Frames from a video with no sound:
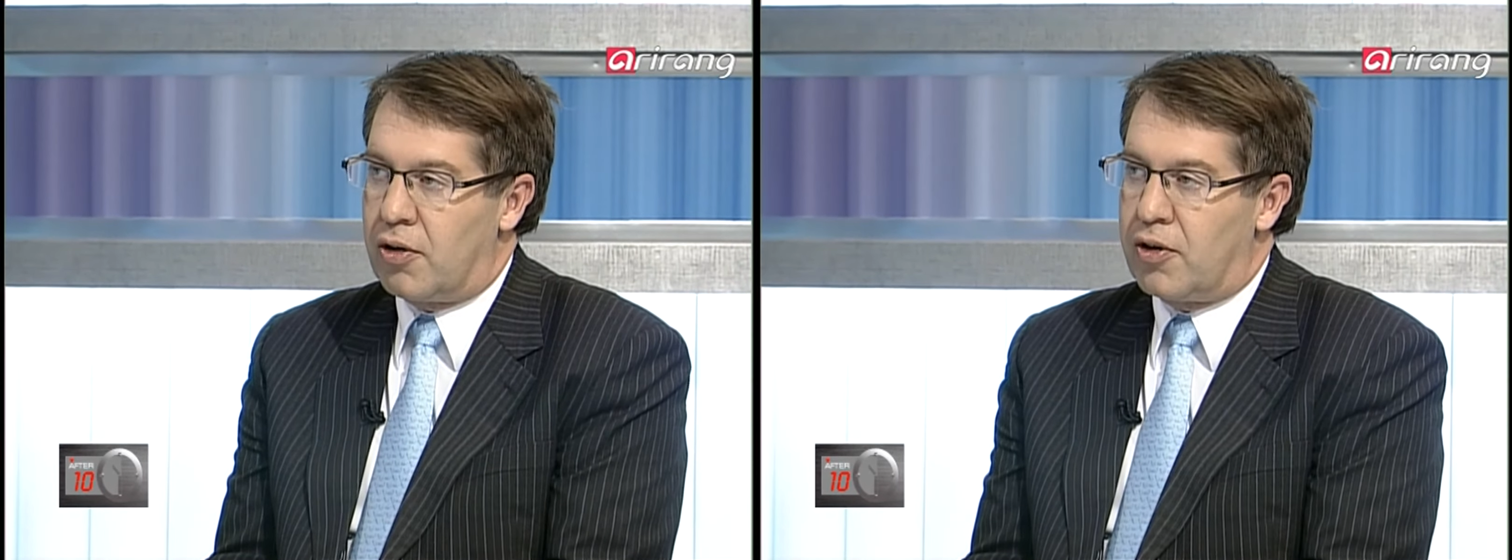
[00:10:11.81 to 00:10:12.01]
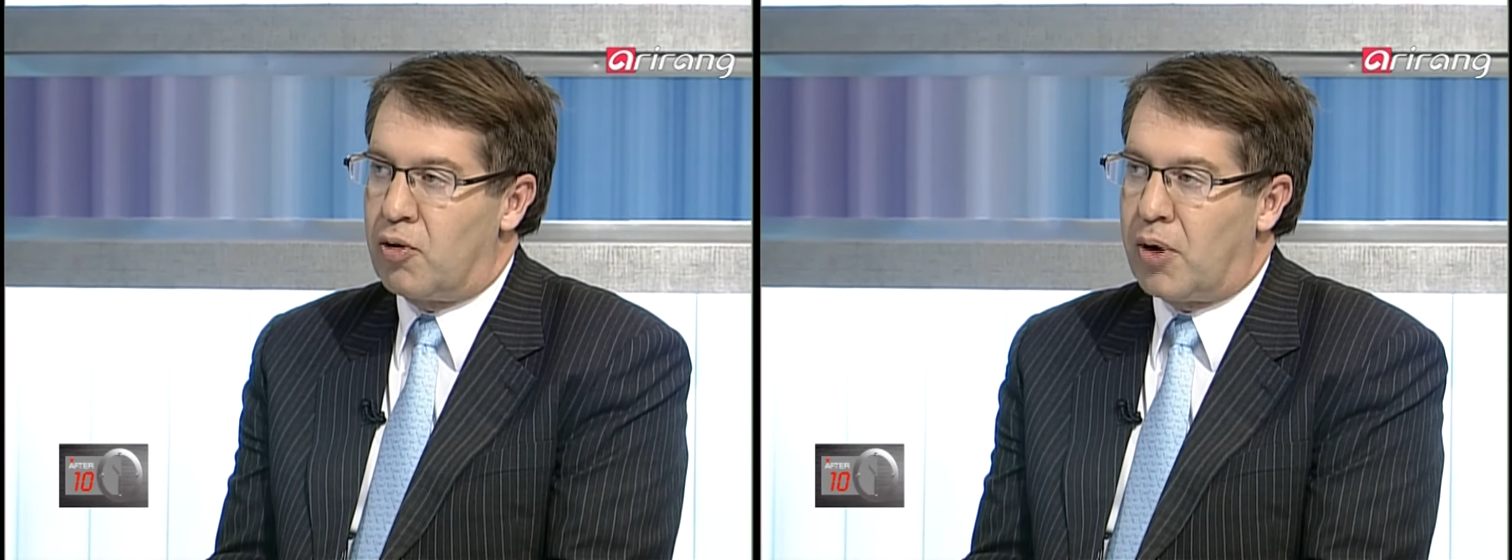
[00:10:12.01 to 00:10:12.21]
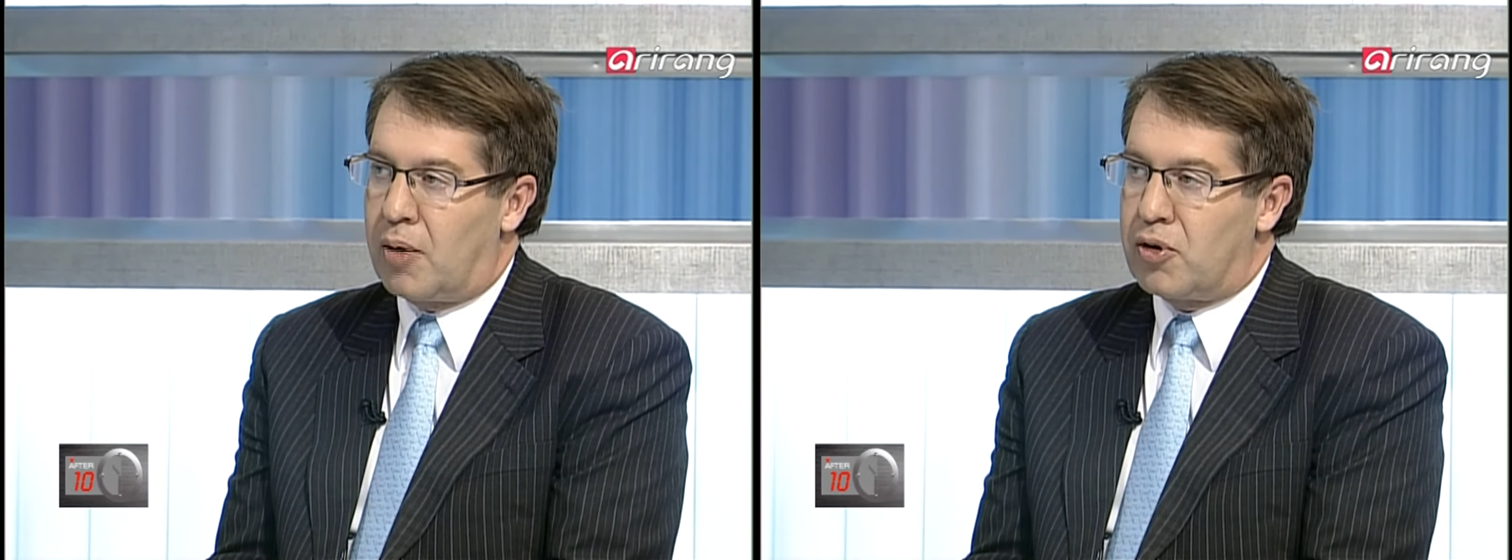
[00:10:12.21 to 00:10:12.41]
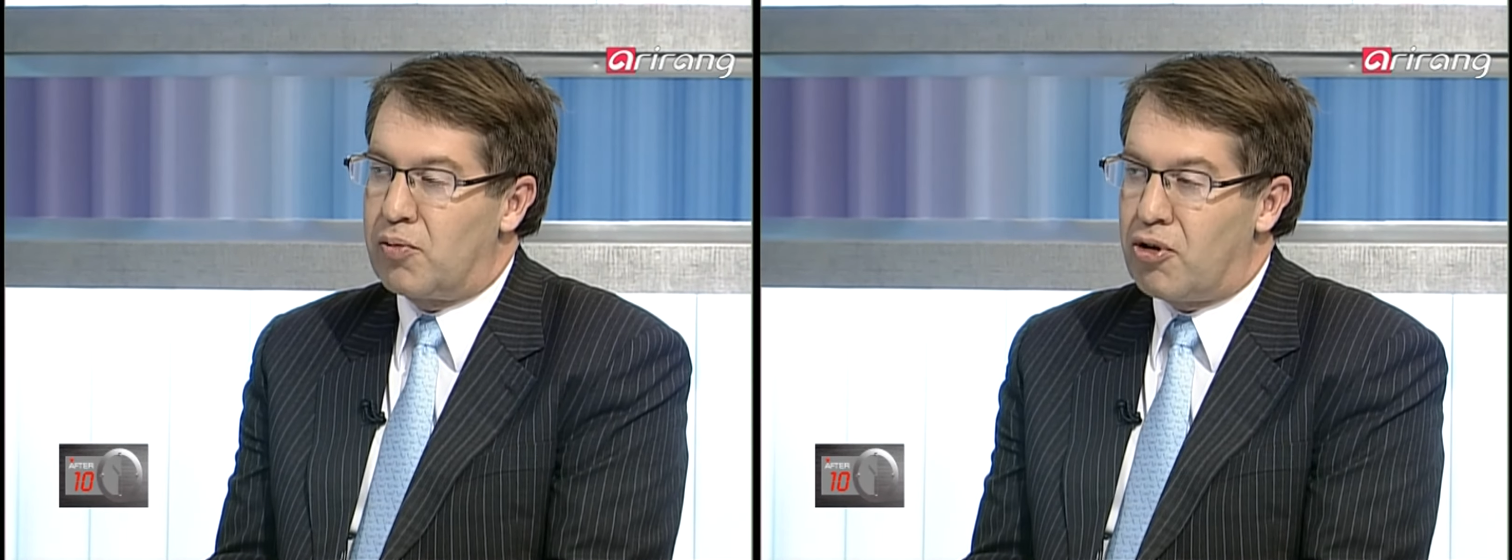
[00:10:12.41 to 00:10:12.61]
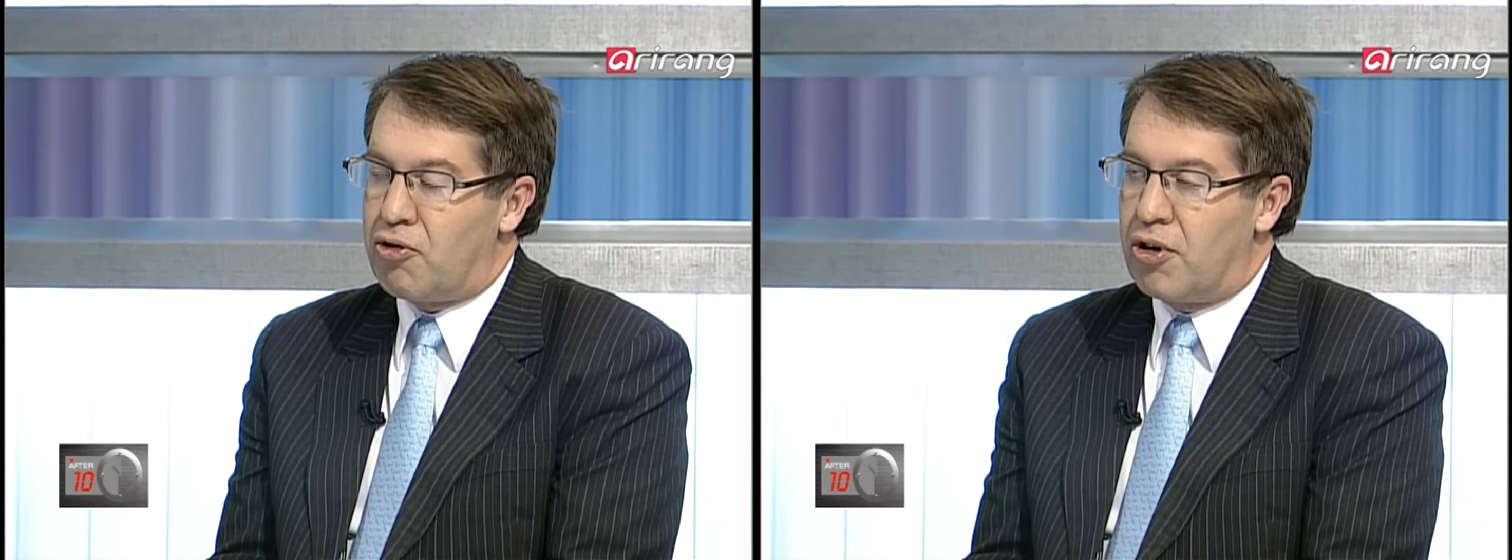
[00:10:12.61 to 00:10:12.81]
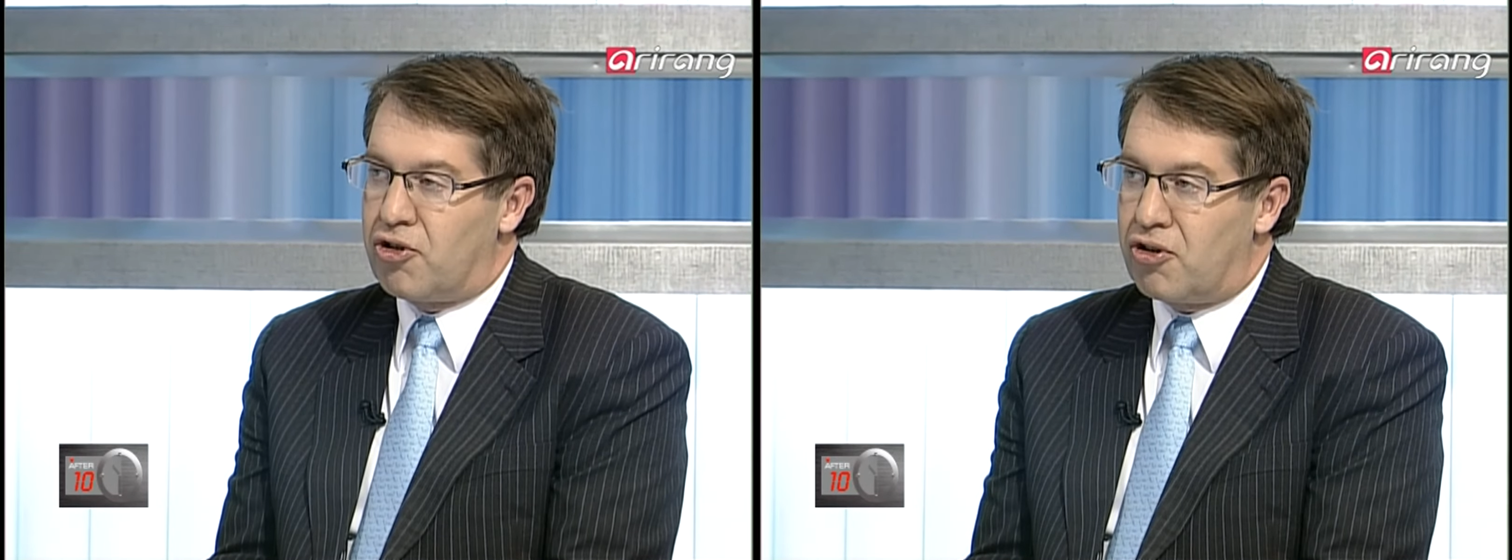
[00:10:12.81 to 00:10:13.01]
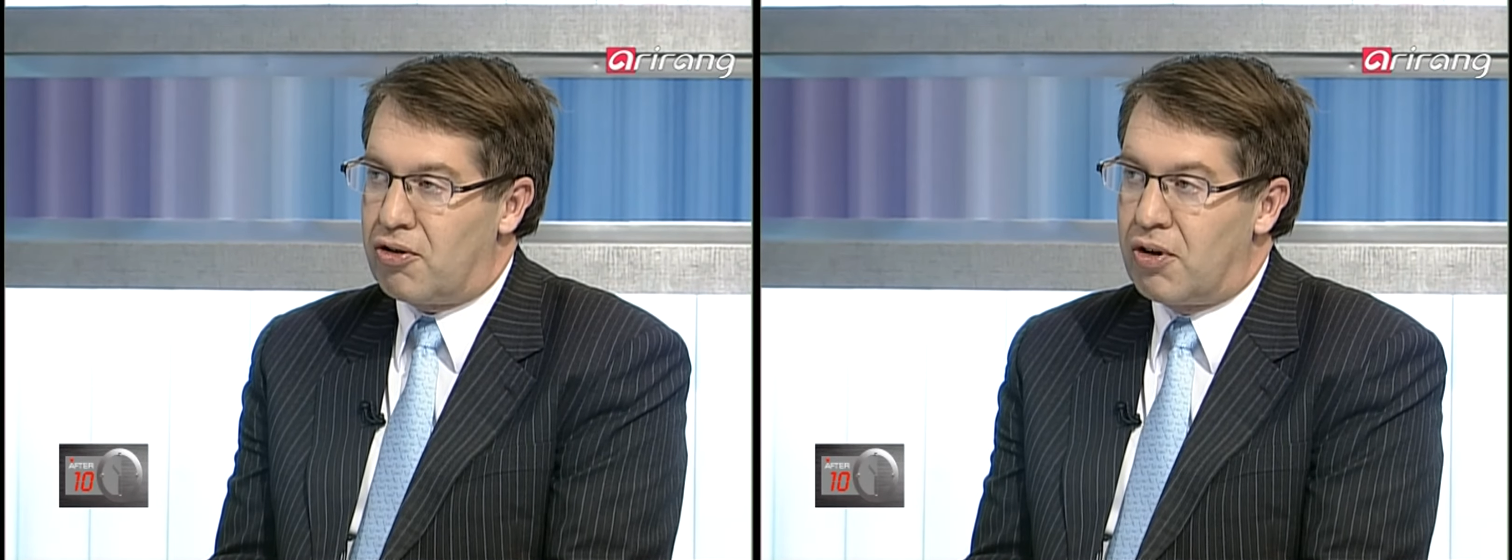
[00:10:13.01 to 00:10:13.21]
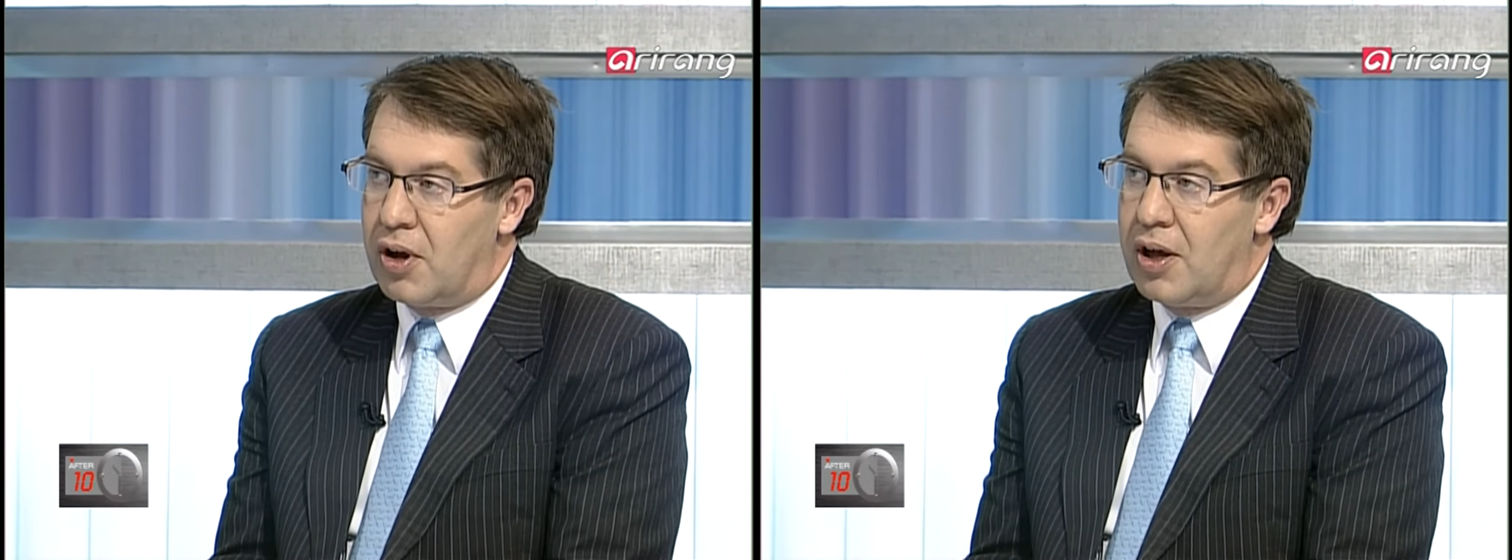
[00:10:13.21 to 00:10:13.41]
that the Obama administration